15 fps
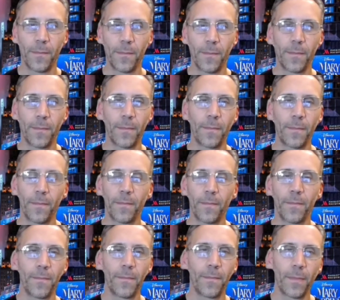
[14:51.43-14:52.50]

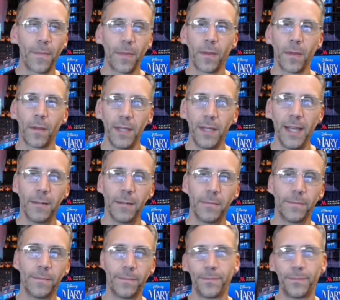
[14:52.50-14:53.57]

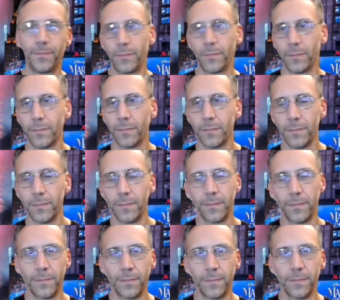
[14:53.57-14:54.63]

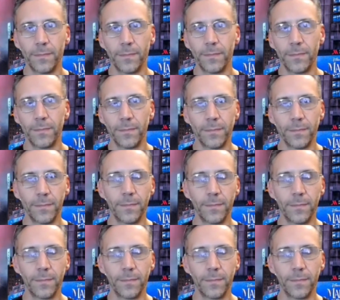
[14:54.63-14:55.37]
(silent)